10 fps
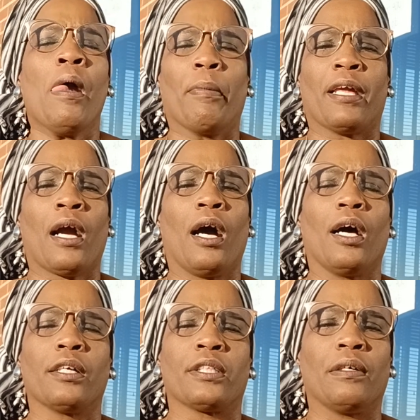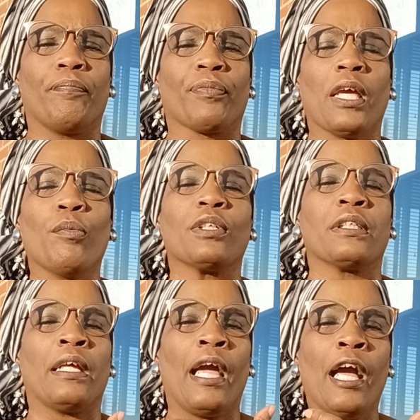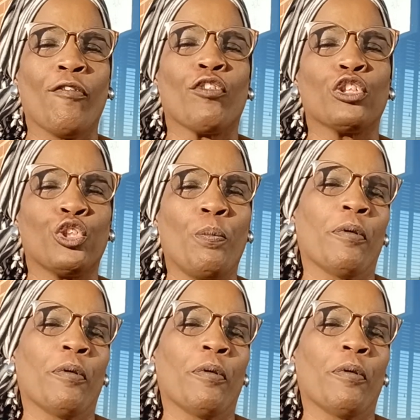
Because it was an effort to